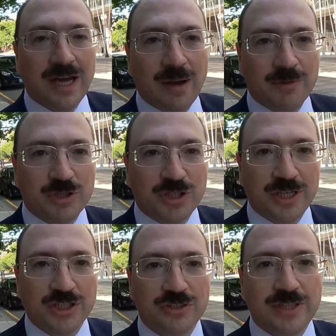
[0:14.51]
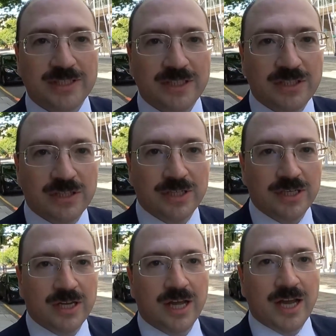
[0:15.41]
I'm an international tax
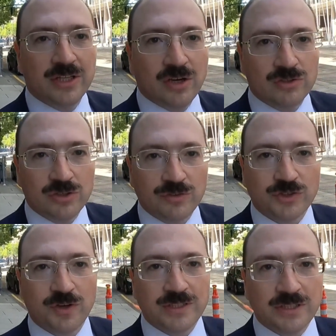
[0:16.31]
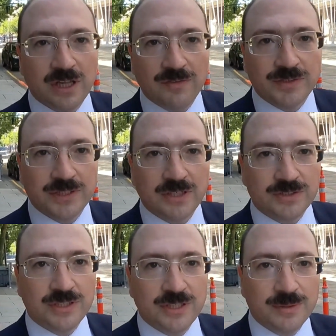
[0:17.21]
attorney and owner of Sherayzen Law Office
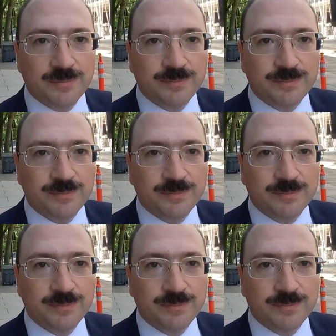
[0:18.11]
Ltd.